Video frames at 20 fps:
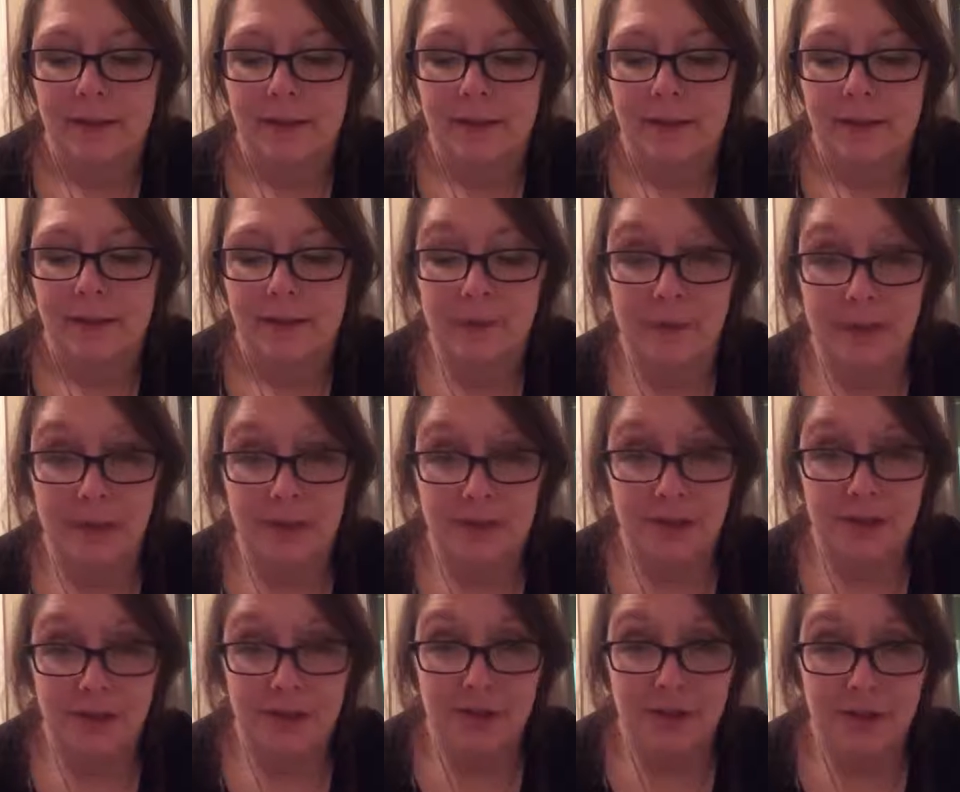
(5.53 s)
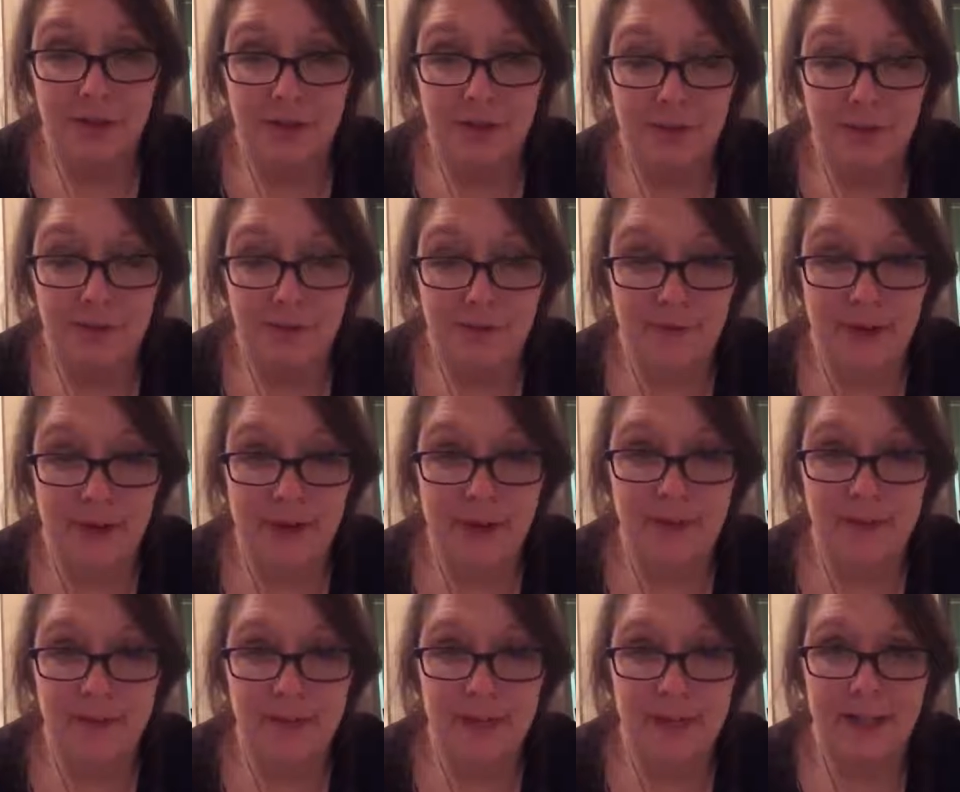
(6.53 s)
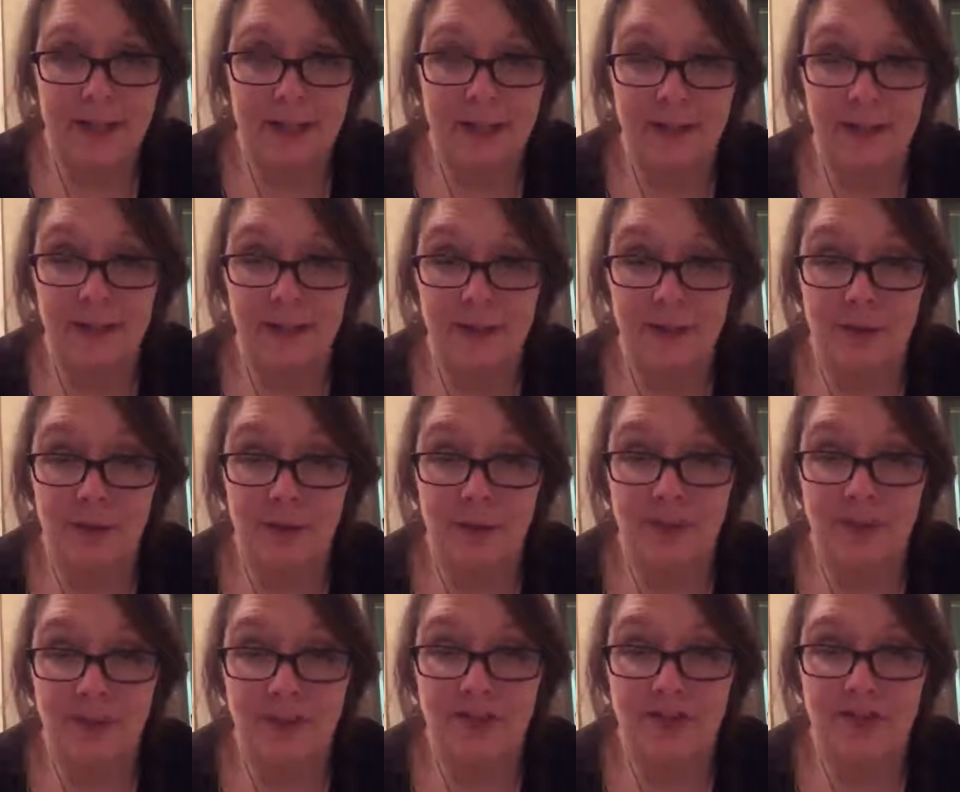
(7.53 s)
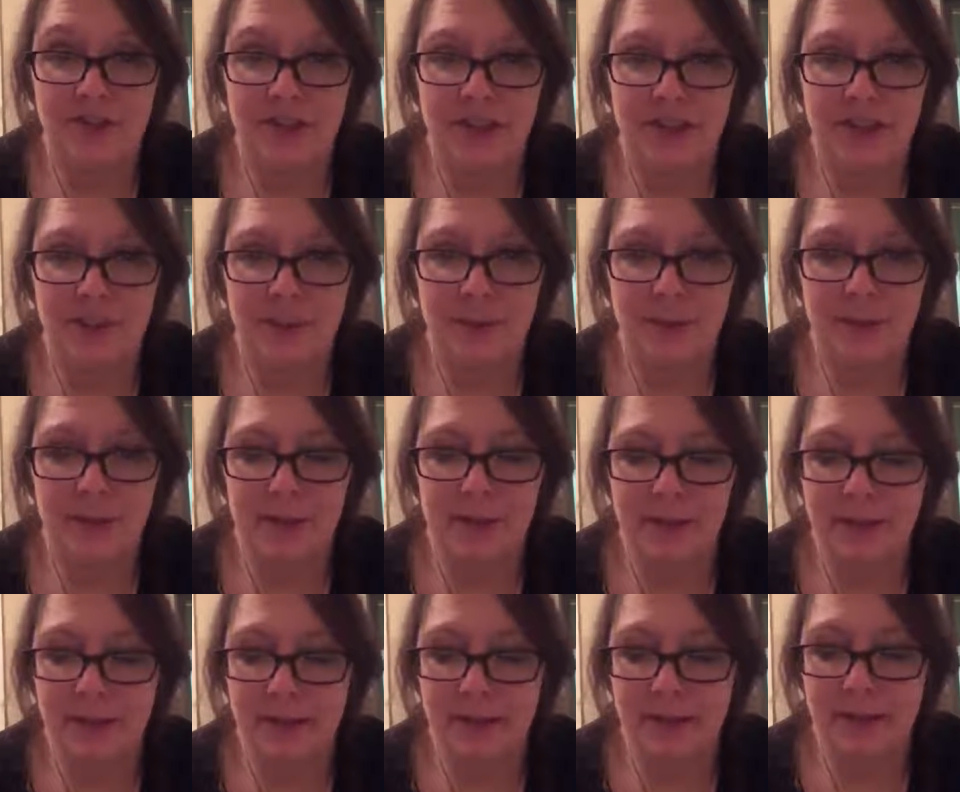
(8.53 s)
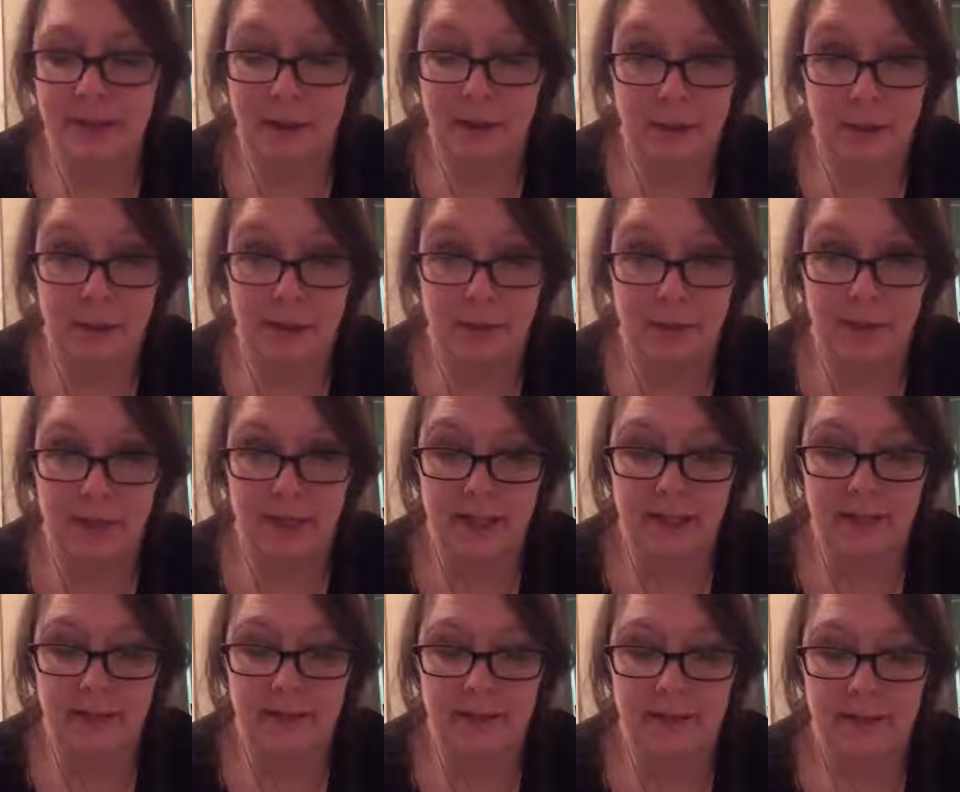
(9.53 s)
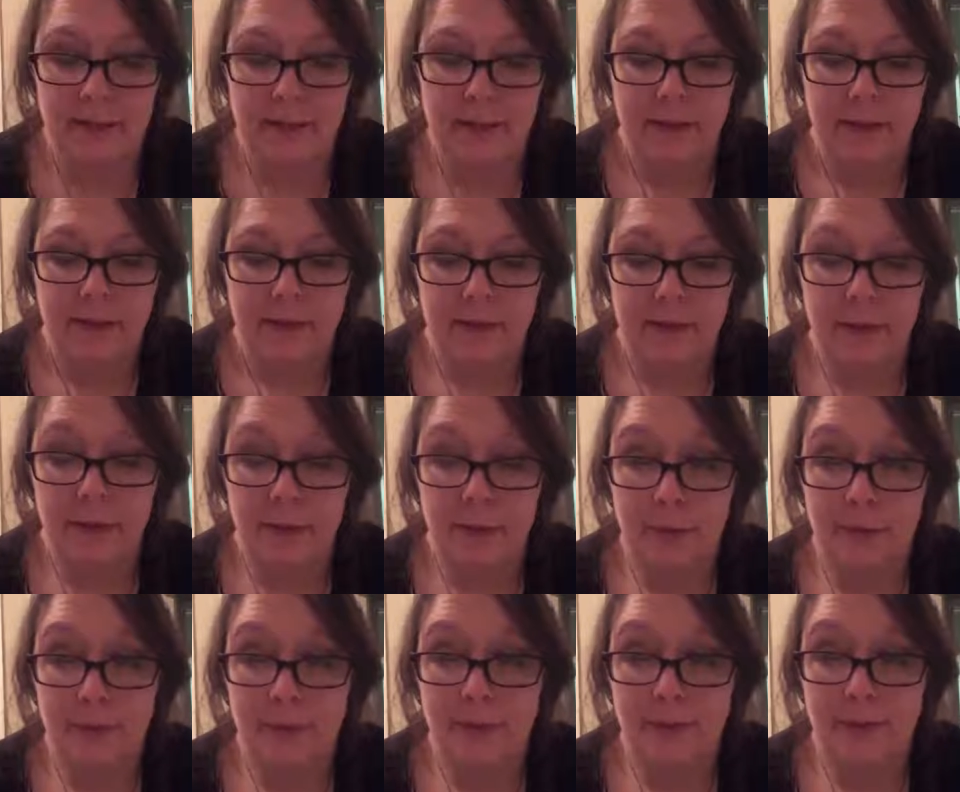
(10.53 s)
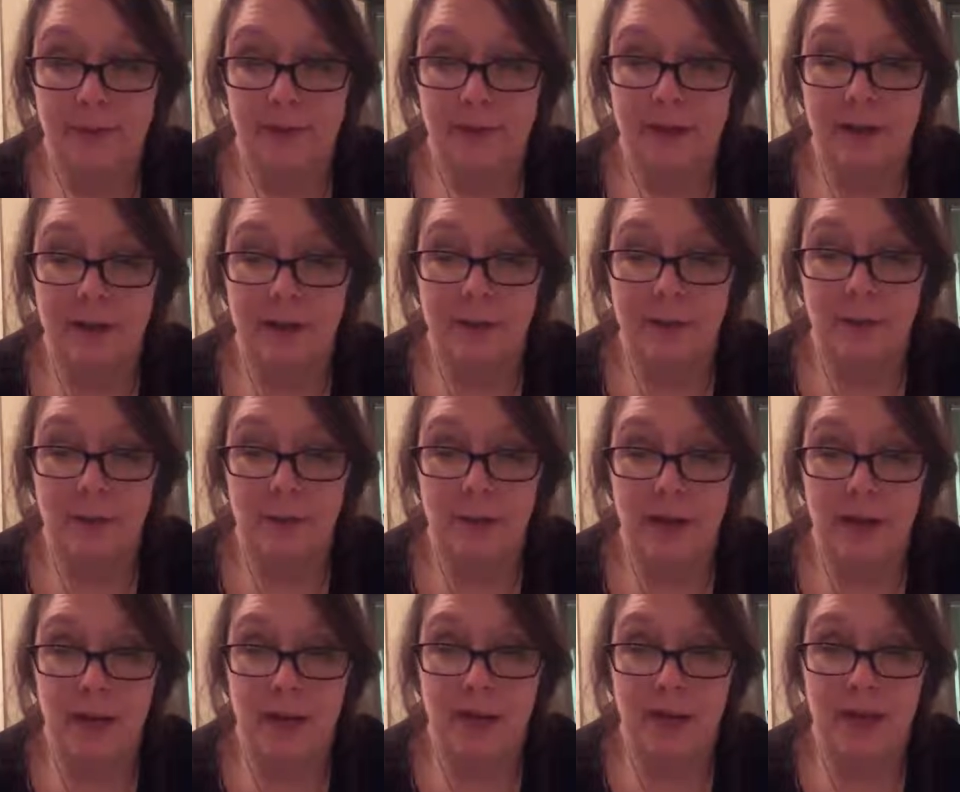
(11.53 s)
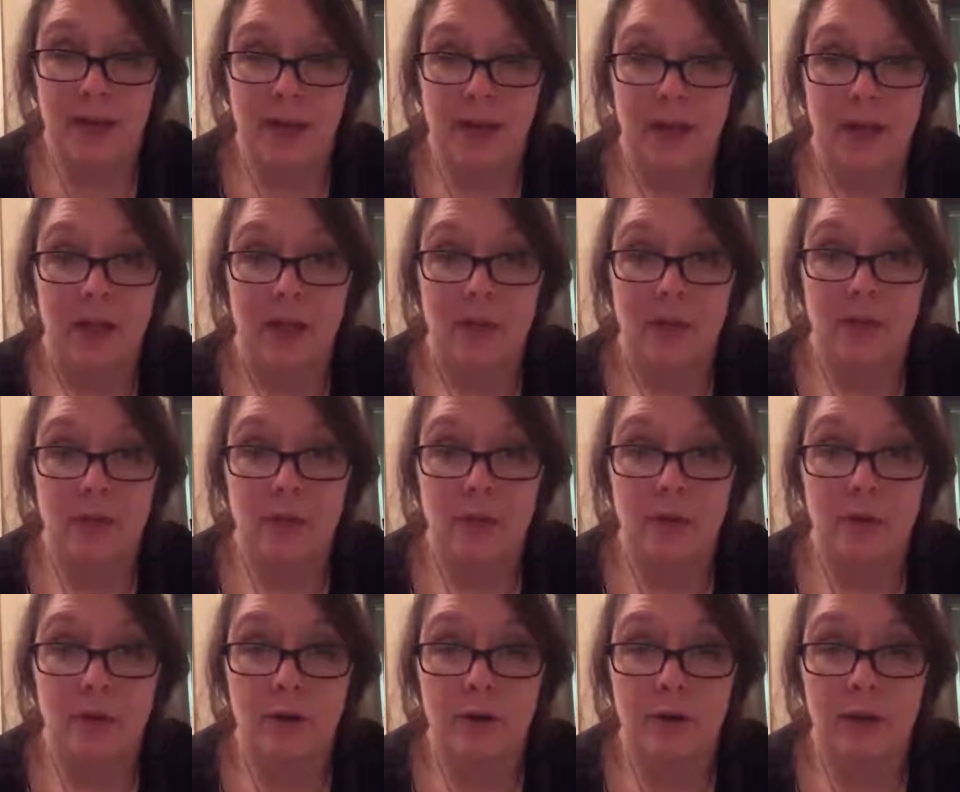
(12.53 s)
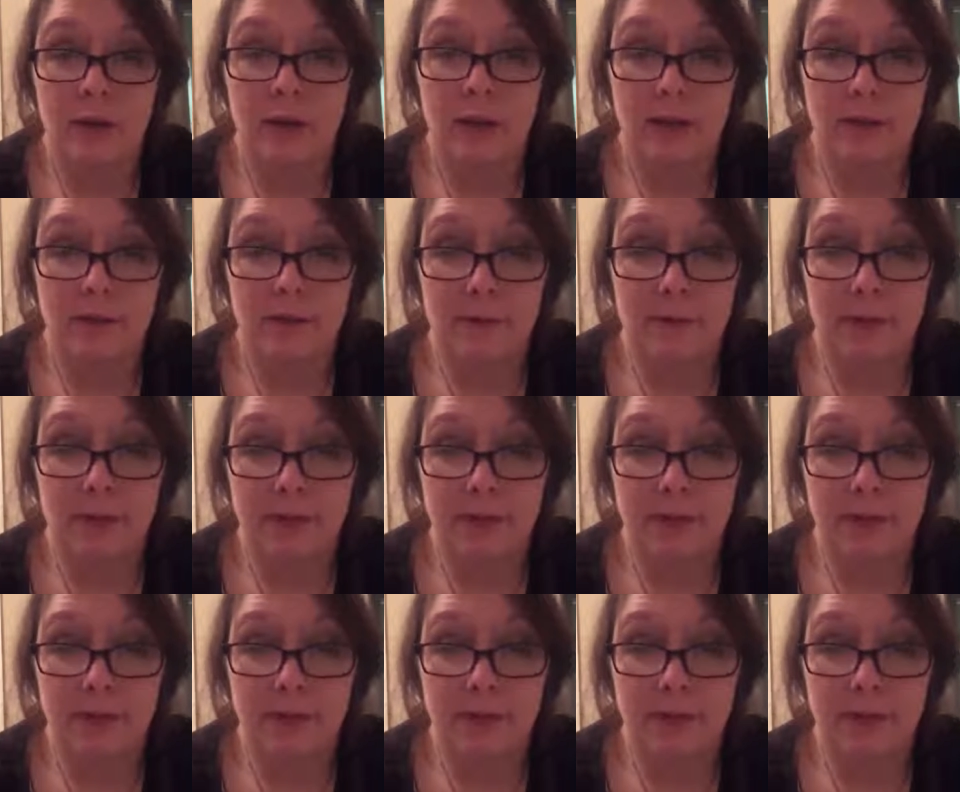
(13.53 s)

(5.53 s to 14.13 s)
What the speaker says: So I'm going to read you fire signs, your January tarot card readings. First, we're going to start with your love and